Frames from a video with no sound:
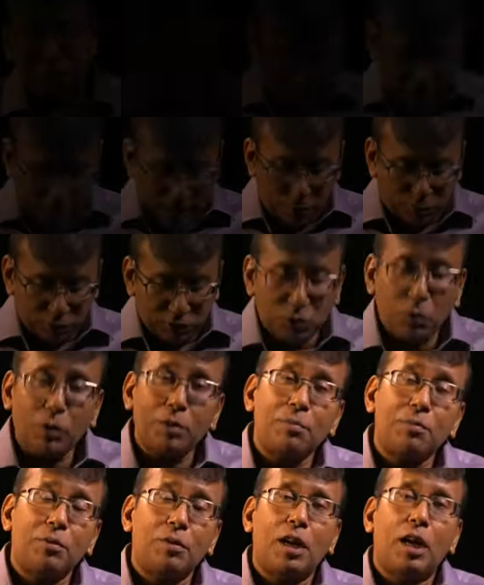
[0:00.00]
I was
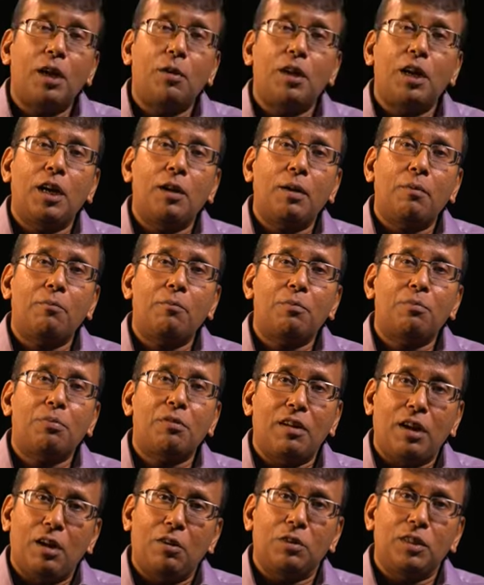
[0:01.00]
quite
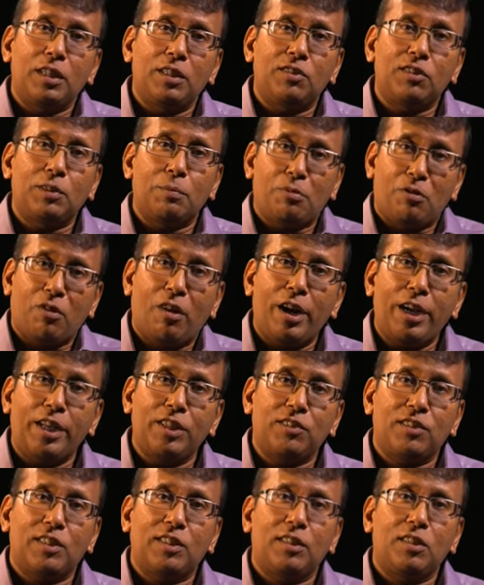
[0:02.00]
proud and
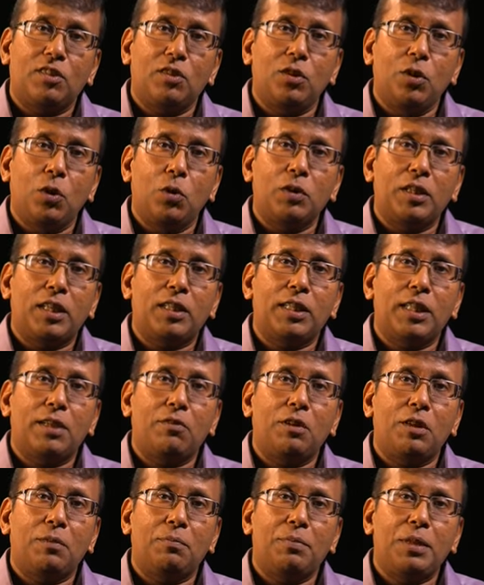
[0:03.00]
surprised to know that there
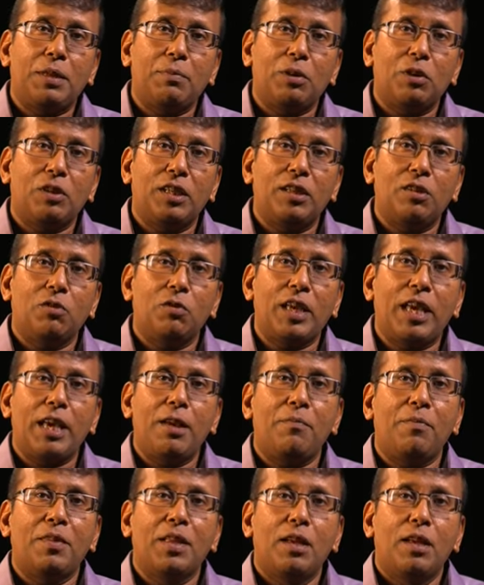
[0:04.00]
were people here who
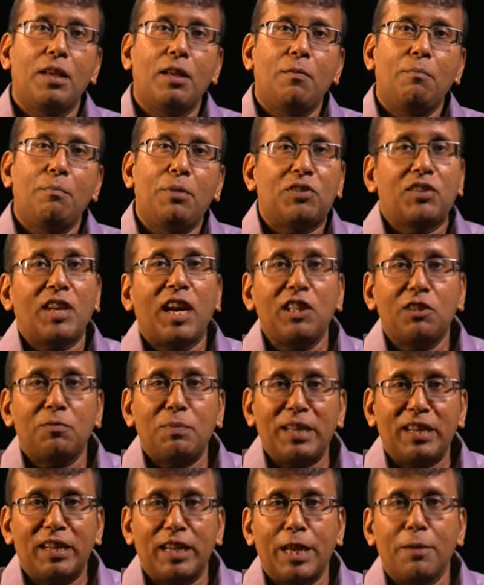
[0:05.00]
came besides
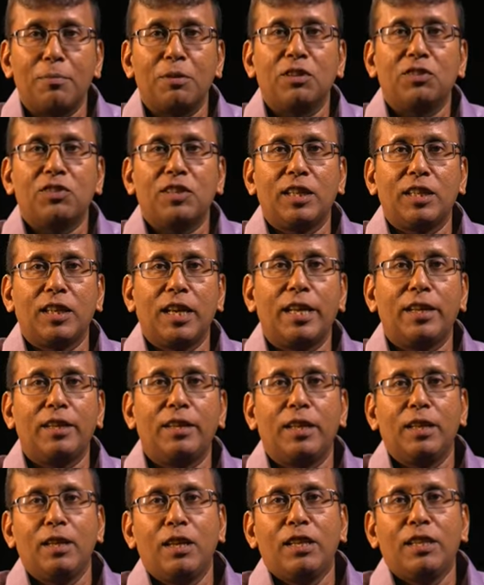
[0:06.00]
being laborers
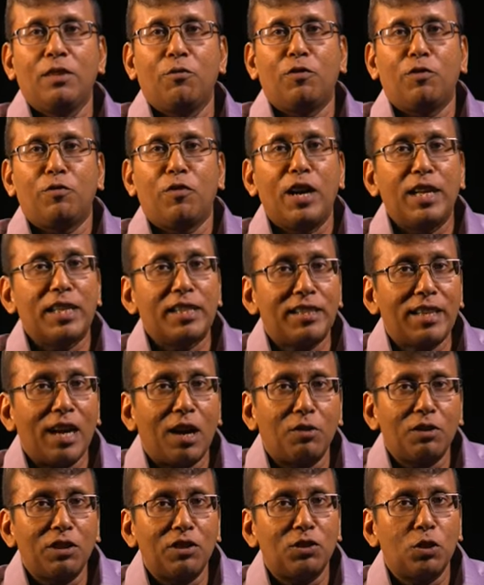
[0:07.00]
and further
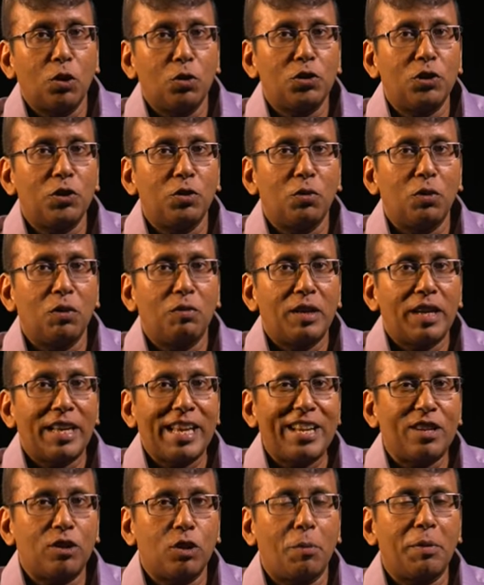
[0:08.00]
down the
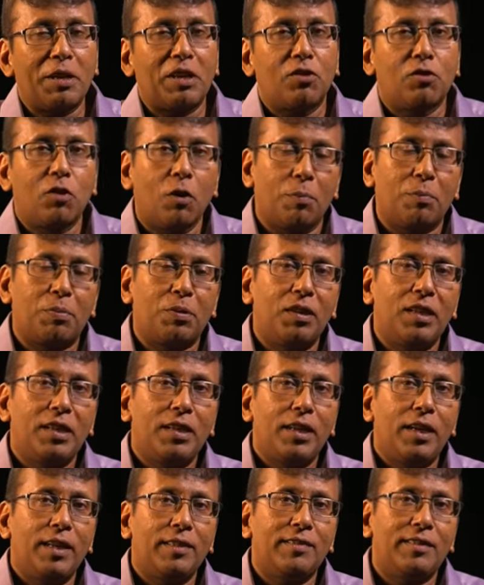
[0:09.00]
socio-economic group
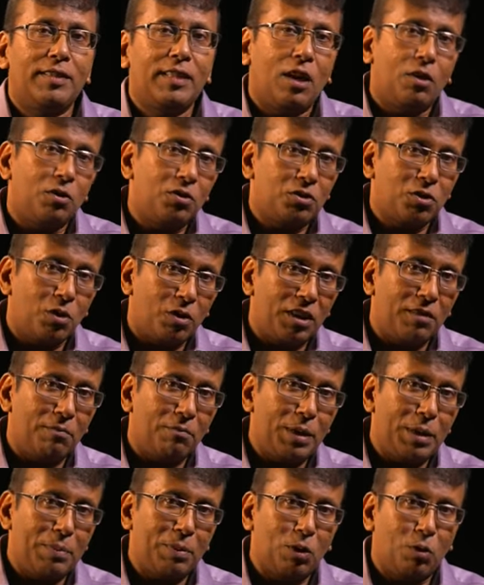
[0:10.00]
as downtrodden
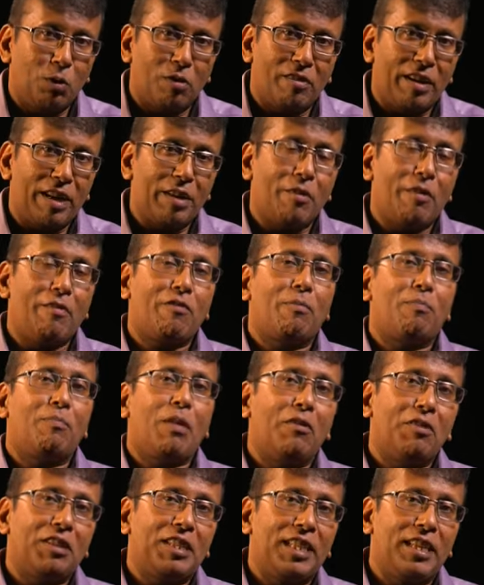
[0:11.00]
people who are running away from
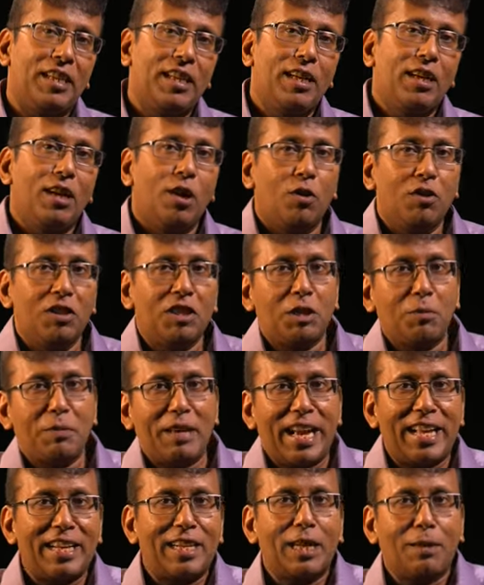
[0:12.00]
poverty, only to
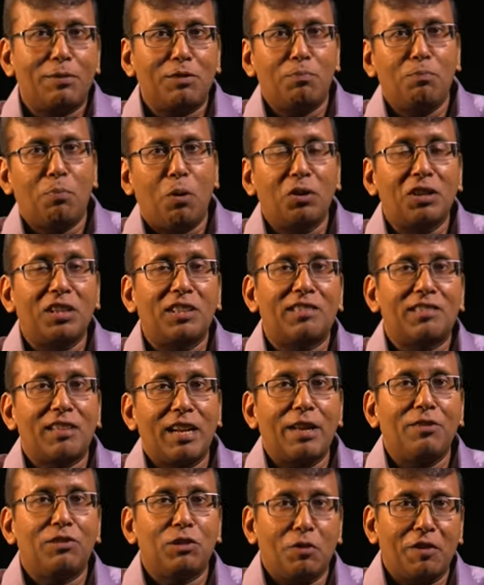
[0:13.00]
be ended up as bonded
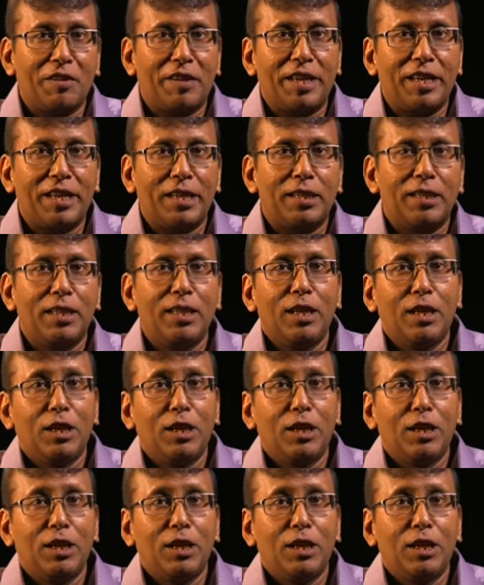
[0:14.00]
slaves over here.